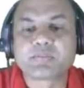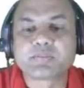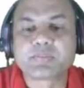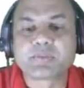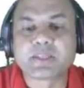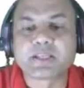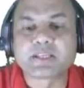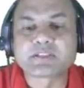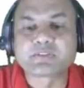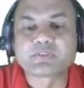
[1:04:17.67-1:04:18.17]

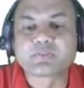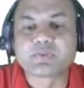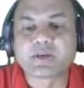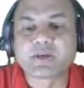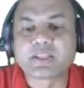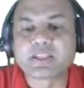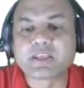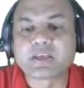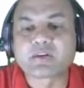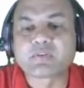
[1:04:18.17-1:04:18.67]
plus
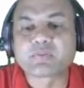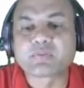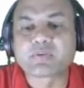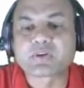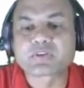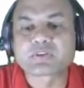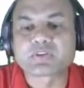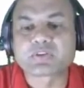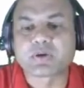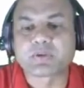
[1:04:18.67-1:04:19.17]
1 year
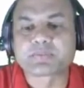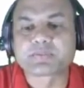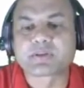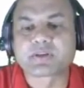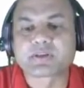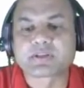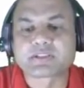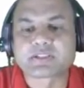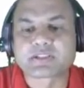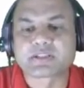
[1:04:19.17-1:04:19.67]
for job
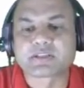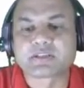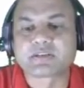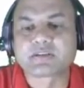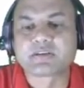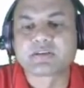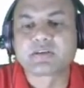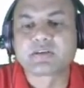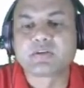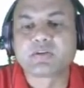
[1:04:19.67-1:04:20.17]
searching,
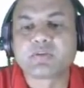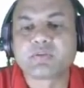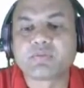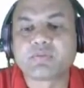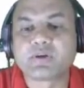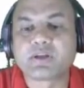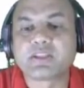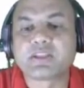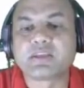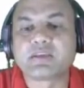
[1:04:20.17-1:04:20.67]

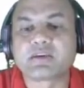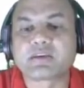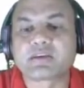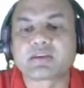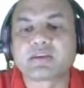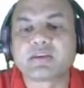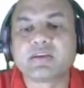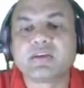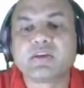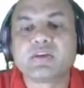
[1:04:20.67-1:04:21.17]
1 year.
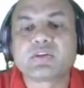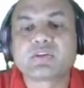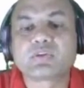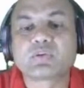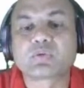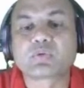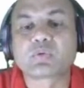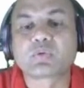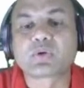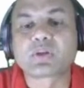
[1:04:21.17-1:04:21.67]

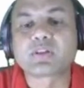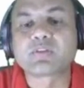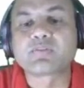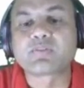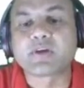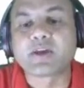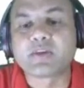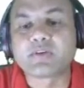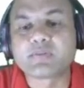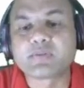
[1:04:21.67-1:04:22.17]
So total
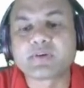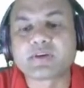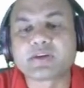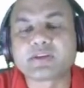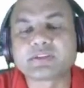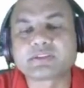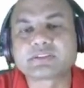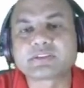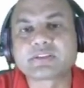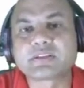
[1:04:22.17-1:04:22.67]
5
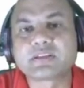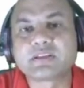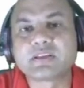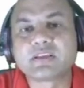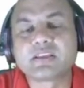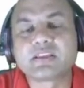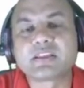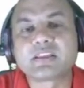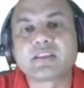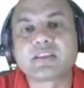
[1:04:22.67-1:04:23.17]
years,
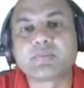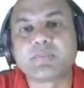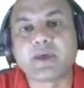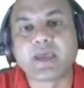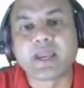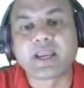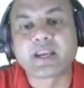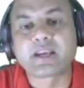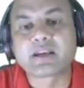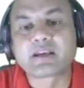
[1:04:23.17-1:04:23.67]
the
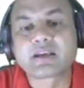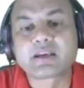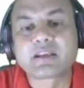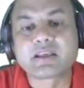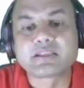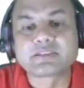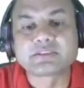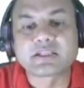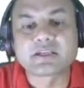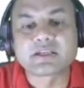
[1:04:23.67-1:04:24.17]
bank
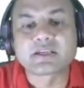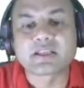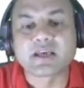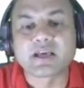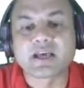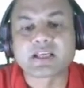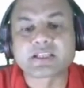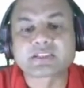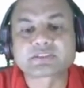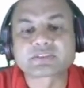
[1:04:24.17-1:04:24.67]
doesn't
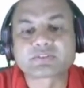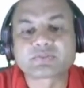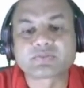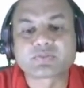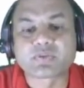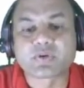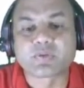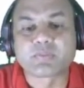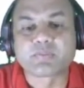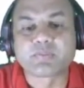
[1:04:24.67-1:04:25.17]
ask
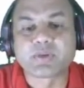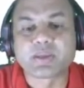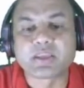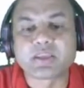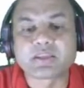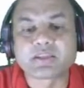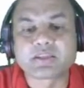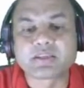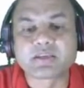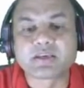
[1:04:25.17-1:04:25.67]
from
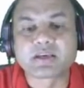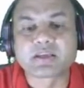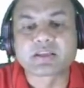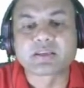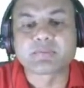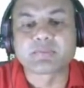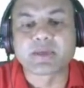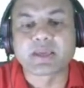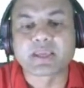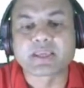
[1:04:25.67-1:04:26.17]
me. Here
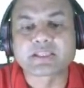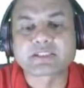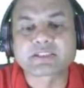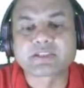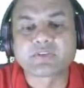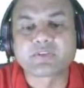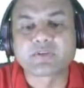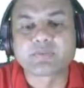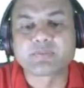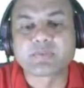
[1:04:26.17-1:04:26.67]
the bank has
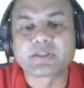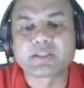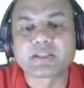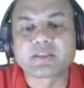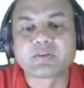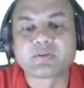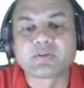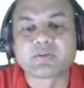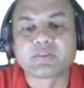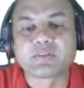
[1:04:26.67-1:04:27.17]
given me the
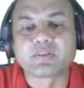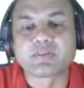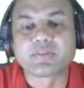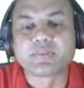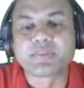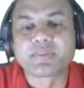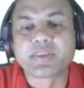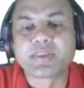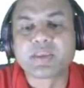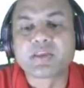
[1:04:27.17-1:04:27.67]
loan.
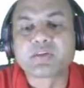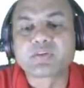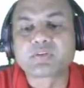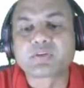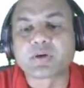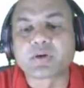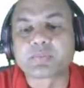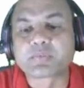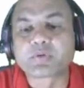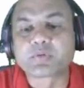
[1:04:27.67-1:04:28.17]

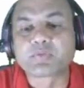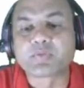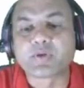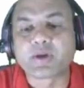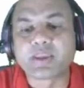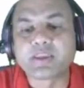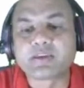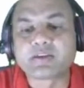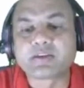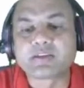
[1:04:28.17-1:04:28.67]
So up to
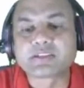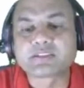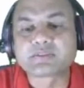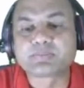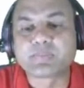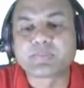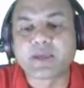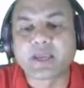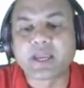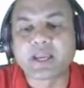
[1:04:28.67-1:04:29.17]
5 years,
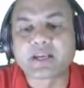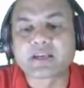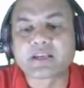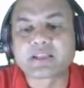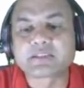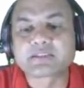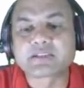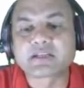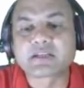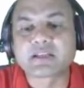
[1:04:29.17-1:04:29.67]
bank
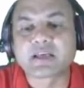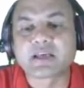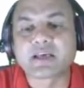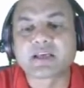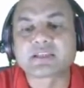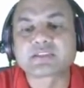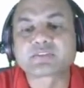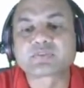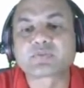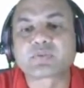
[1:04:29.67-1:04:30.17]
doesn't
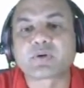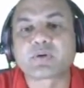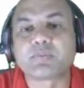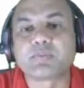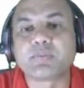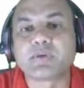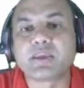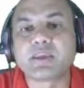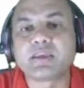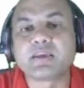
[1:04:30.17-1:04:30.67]
ask
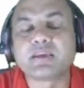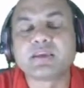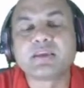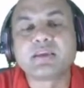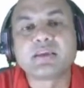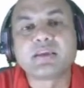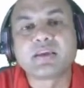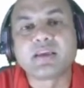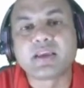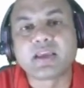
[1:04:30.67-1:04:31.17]
from me
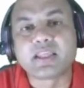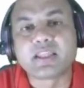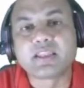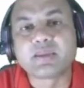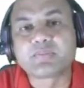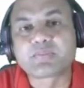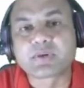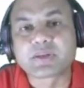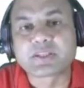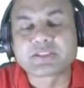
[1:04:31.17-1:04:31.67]

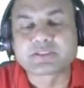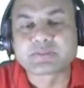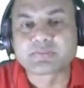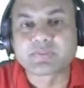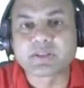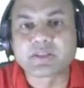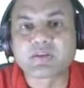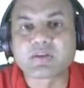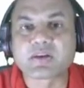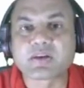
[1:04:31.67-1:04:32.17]
any
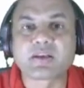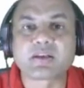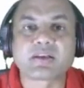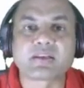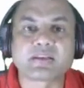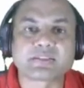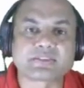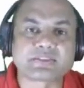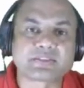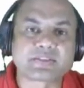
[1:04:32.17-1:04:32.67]
principal or
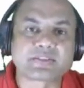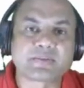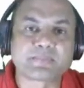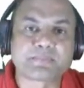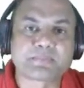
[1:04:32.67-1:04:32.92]
interest.